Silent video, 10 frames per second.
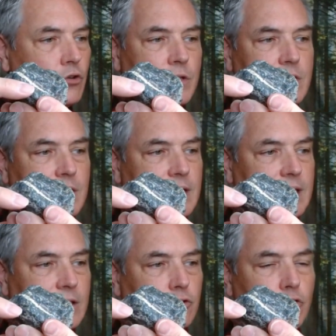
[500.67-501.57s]

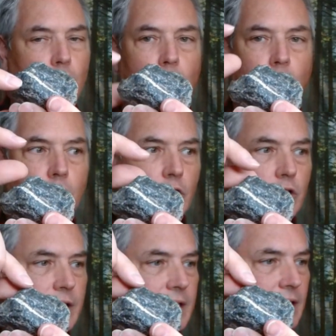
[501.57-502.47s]
chrysotile to go
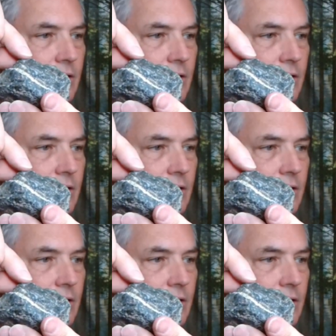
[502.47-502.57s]
along here.